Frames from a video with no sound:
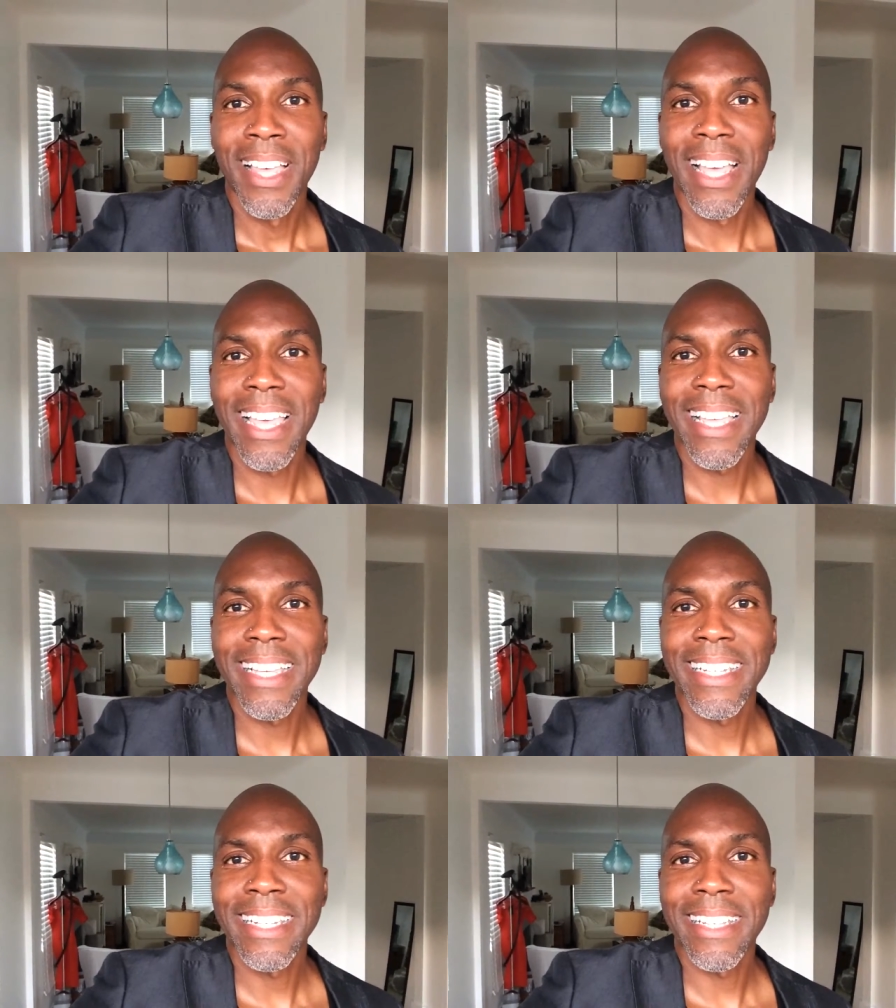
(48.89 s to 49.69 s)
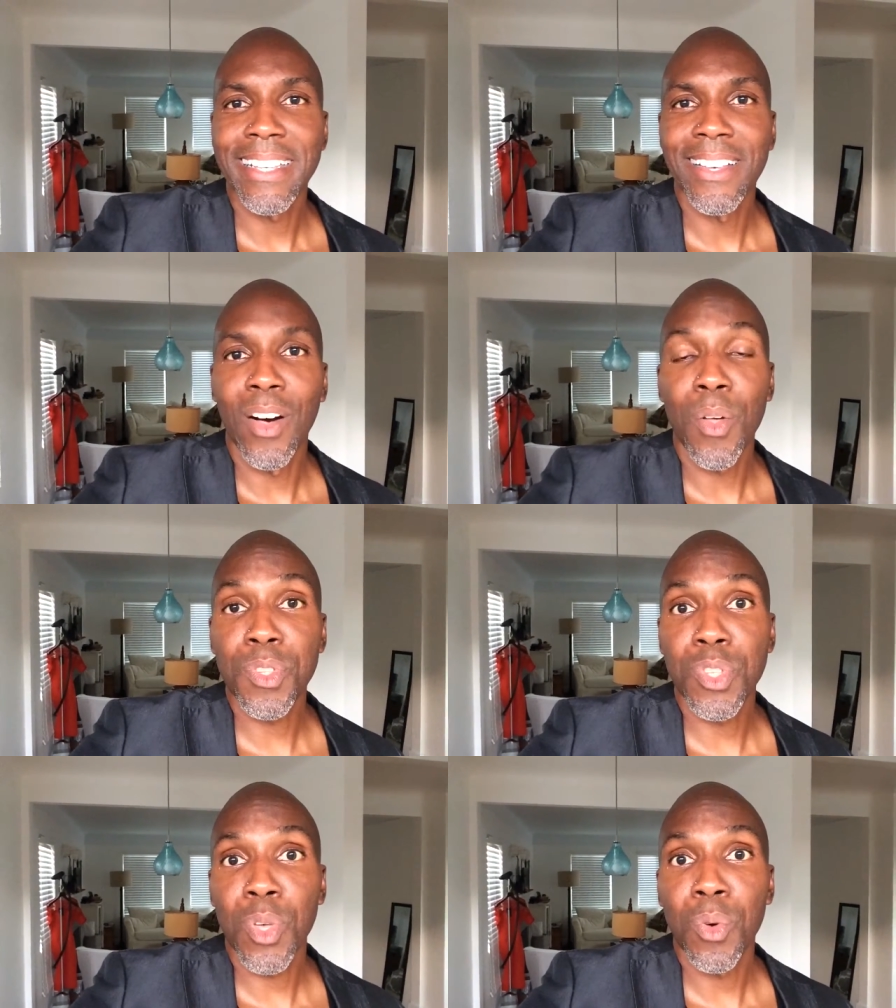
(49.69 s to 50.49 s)
And
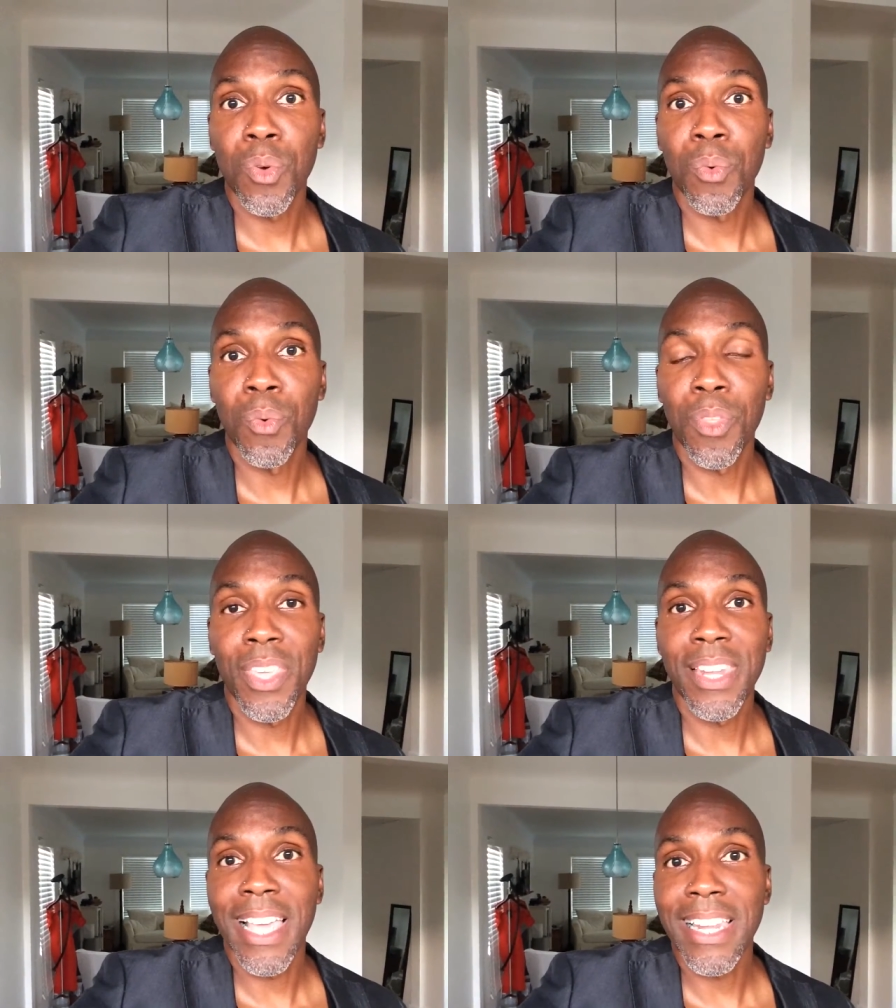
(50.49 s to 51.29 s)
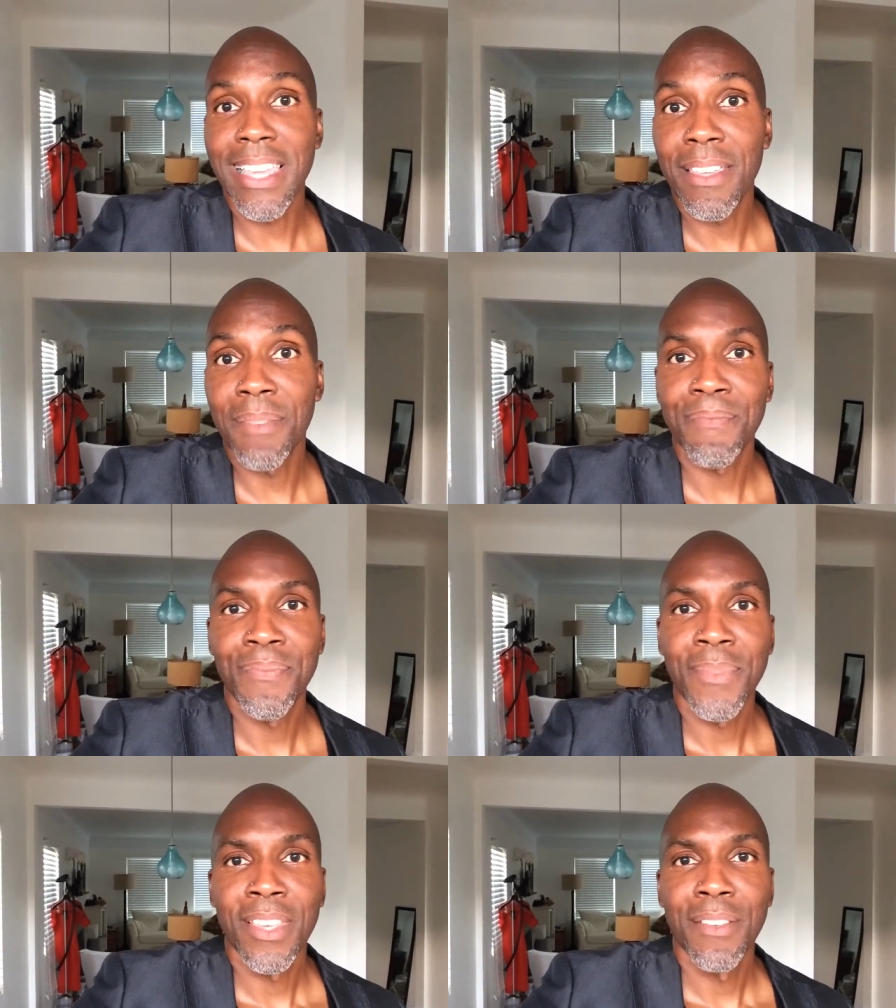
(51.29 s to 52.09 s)
also, within any
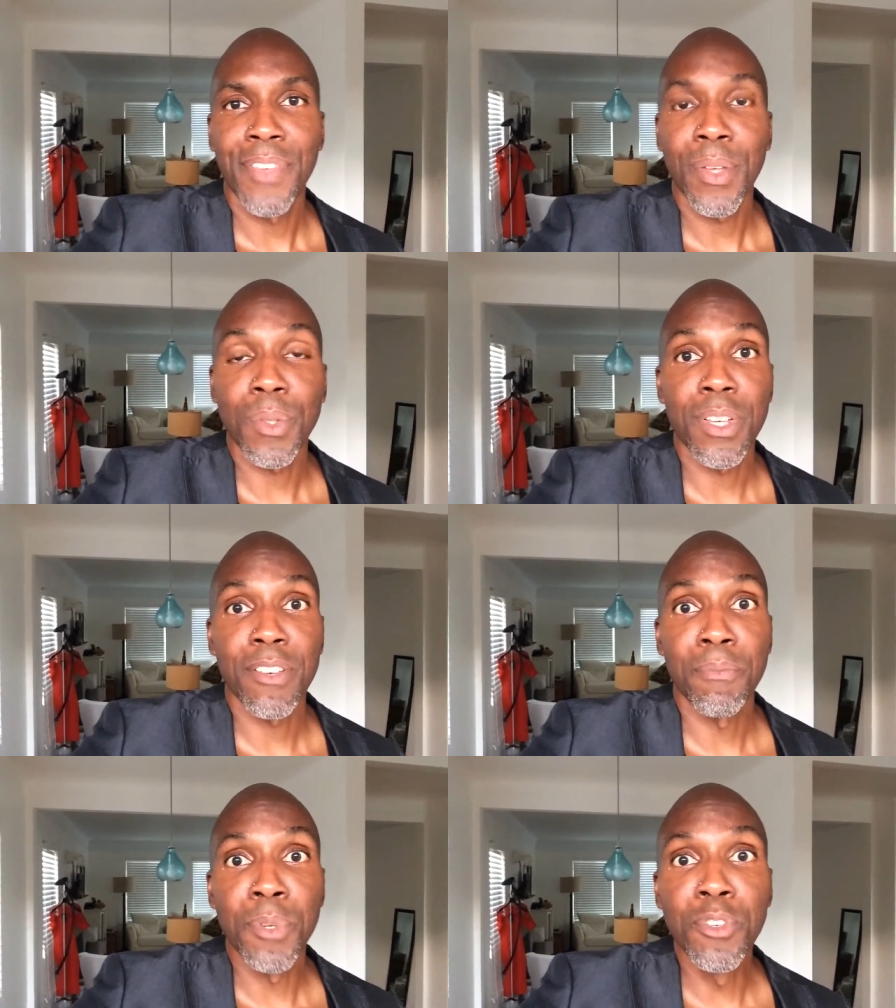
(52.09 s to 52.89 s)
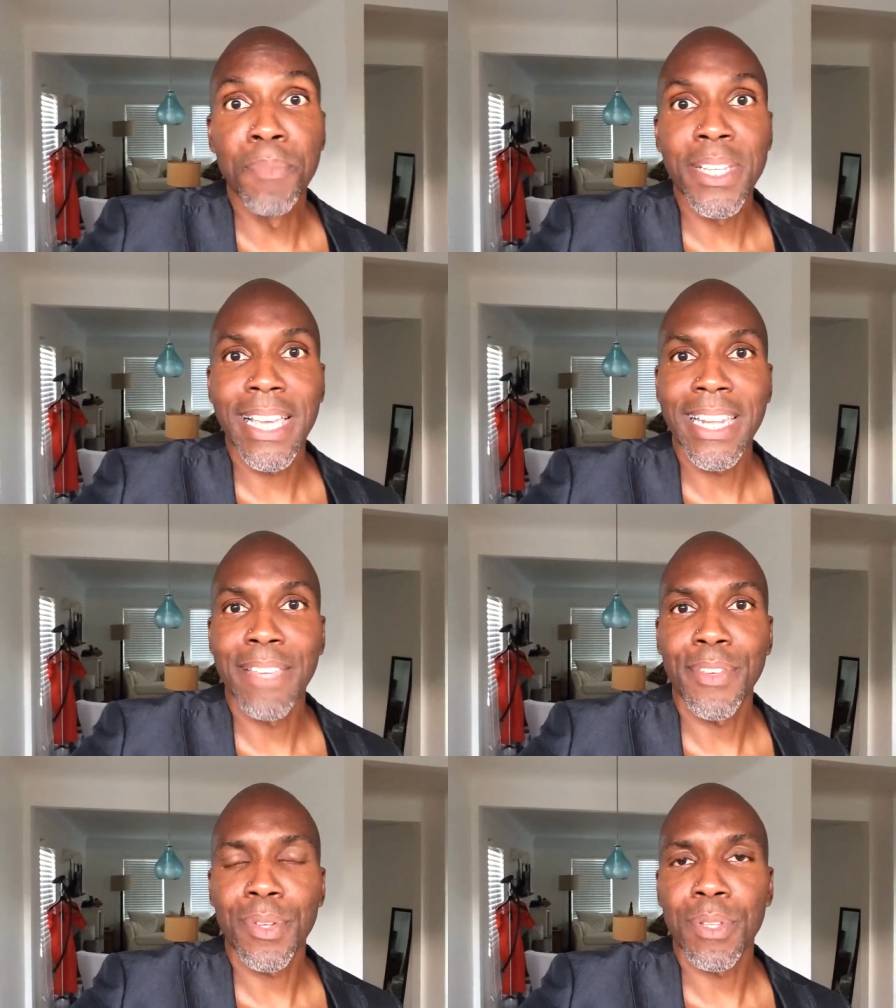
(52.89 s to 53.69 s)
field of movement, any
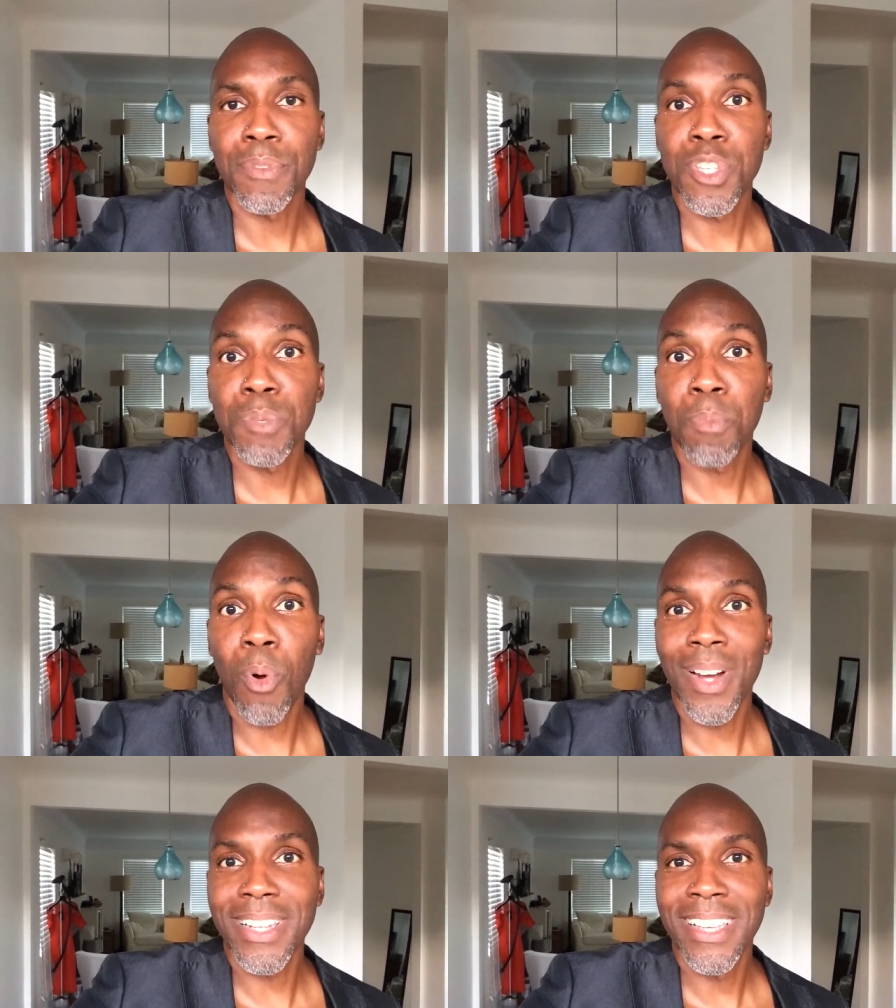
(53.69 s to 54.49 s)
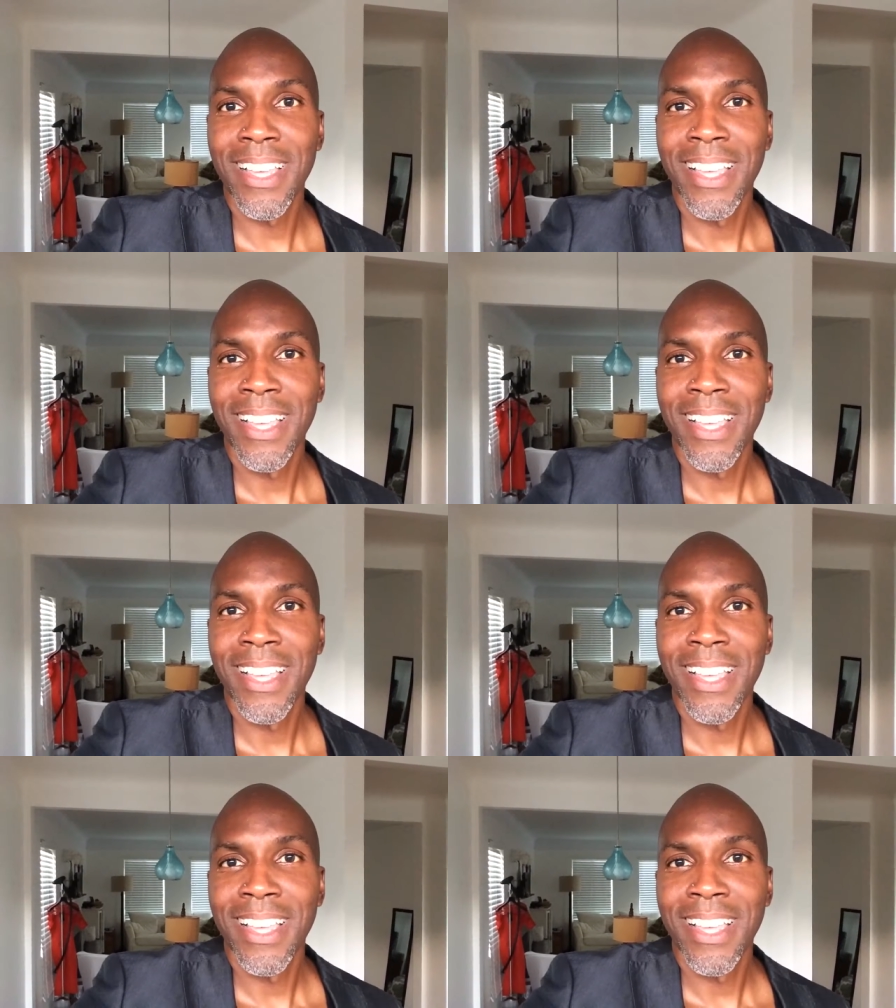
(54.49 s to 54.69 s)
field of sport,